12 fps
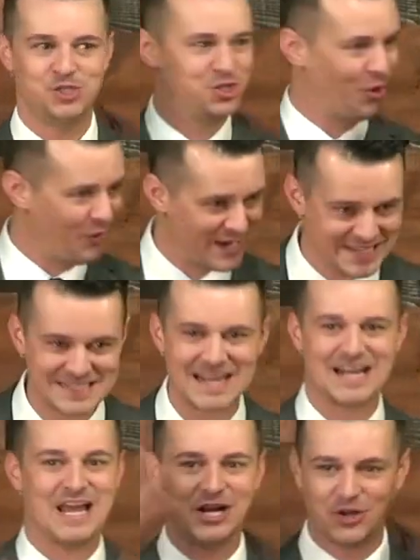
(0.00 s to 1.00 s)
joy is
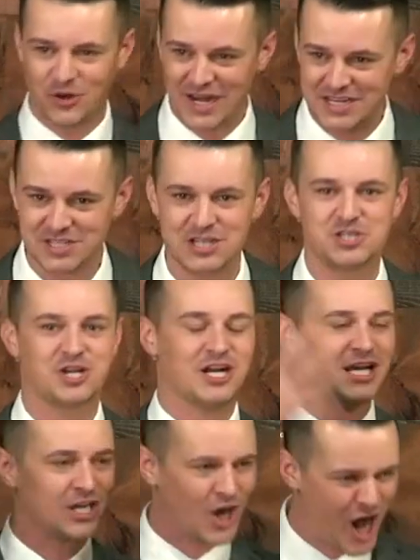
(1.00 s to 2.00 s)
going to increase because you're
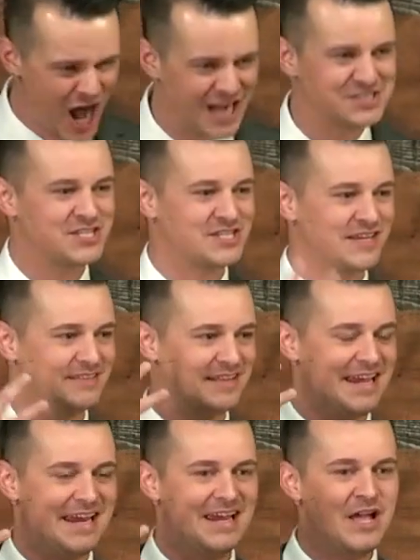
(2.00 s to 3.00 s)
going to
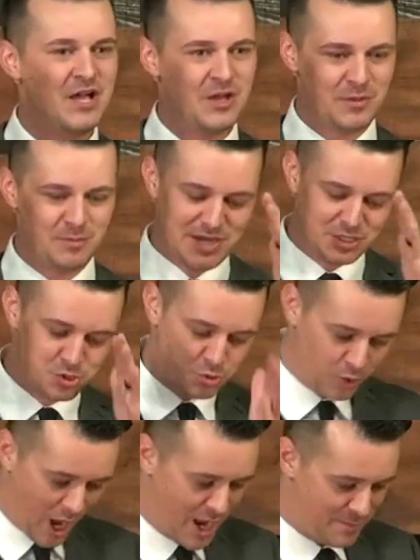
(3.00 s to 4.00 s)
constantly be
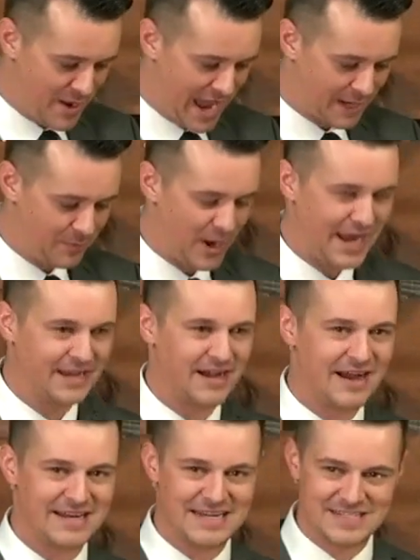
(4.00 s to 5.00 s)
drawn back by
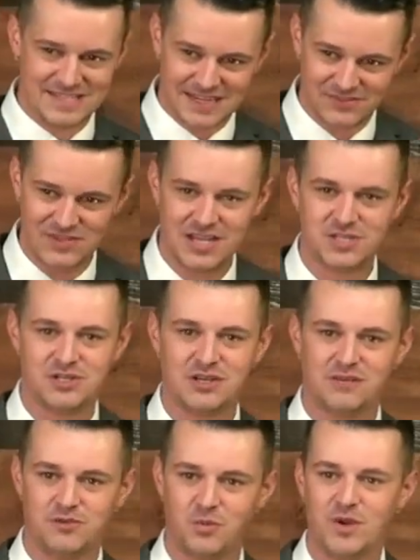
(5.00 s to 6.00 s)
God, and He's going to teach
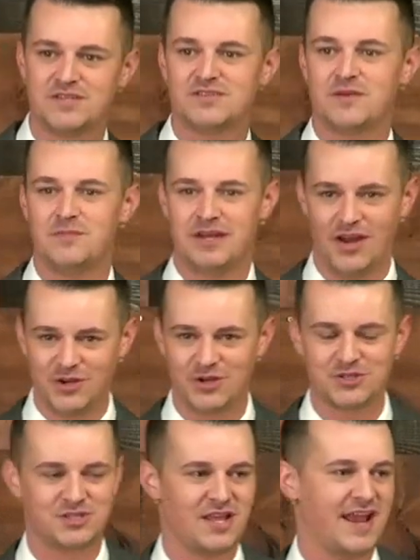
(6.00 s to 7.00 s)
you, give you wisdom and
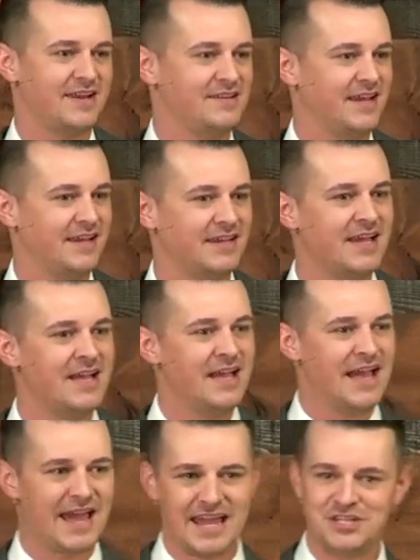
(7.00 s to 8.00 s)
understanding,
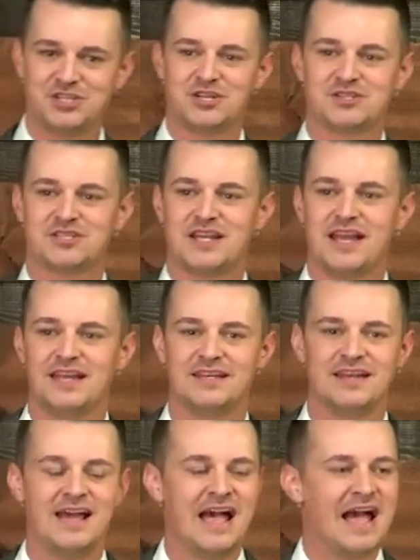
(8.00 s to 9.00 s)
hate your
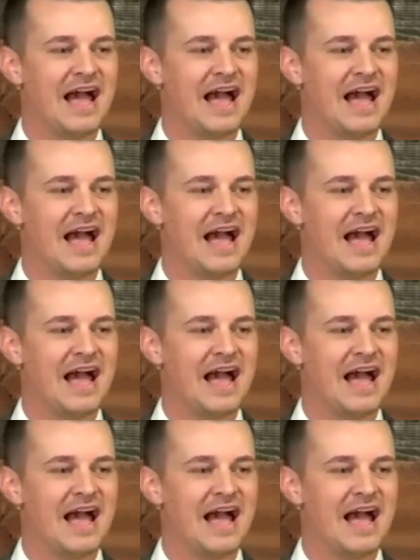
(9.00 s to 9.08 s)
sin,